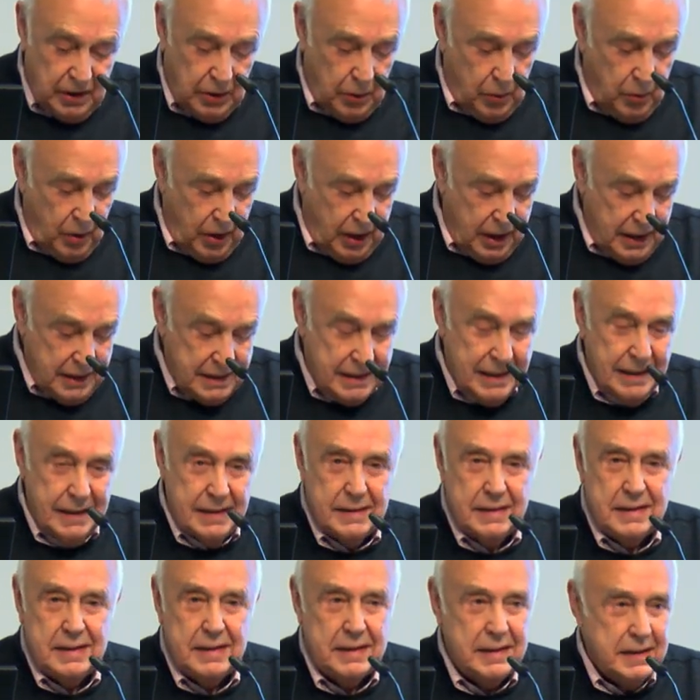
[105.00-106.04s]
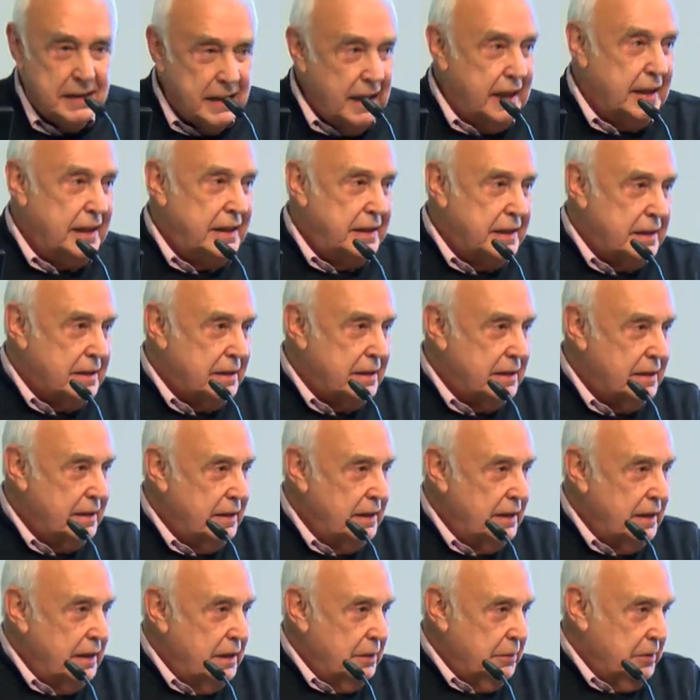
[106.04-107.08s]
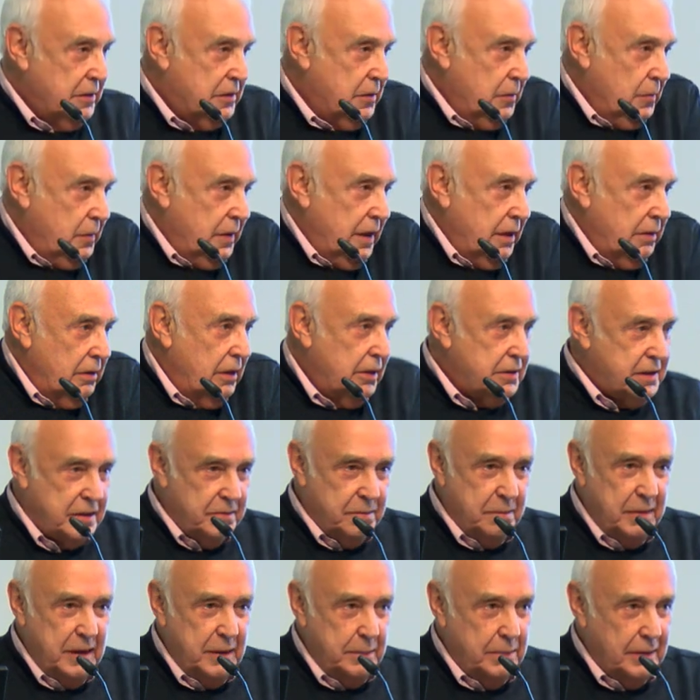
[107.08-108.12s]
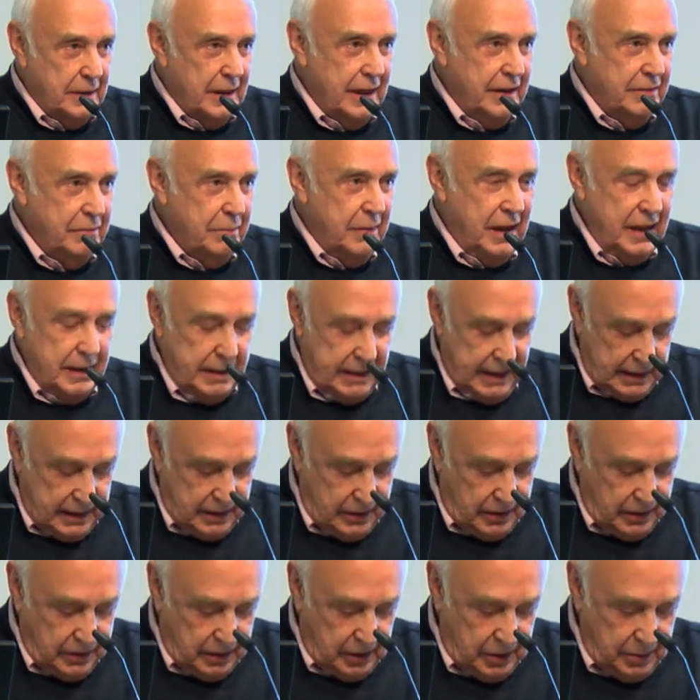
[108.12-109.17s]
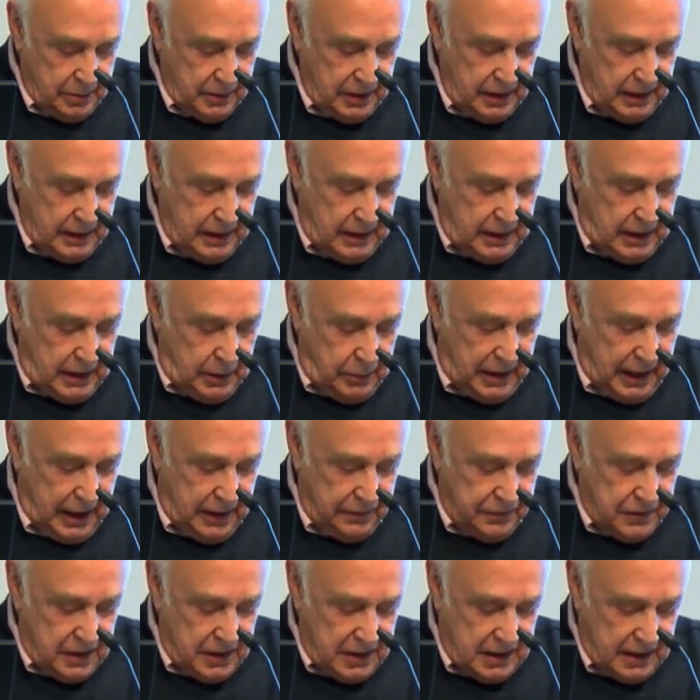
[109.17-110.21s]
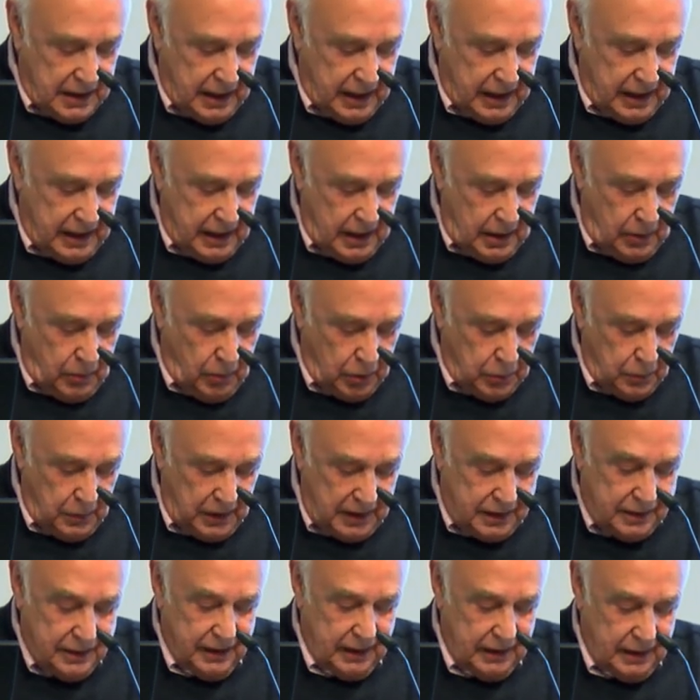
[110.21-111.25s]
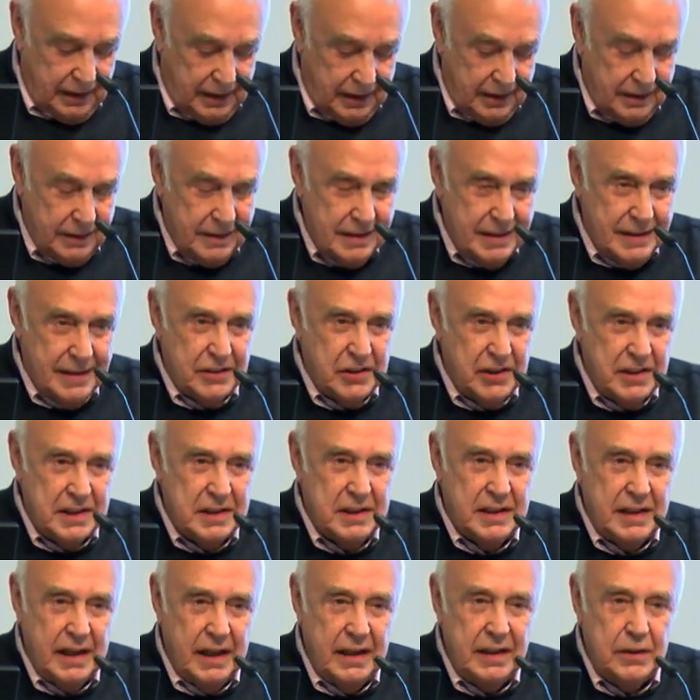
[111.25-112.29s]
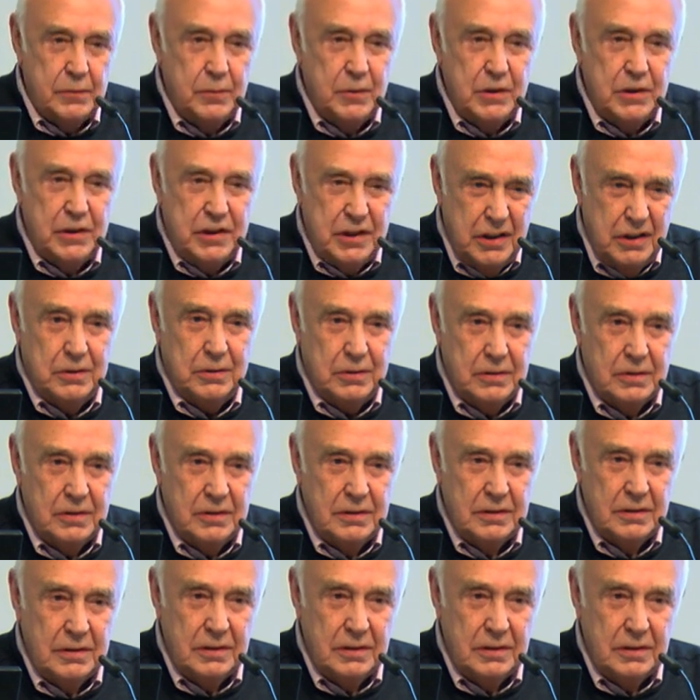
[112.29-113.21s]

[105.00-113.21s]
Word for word: requires is a state, which, although lots of people have made that argument, we have to say what we think such a state would do.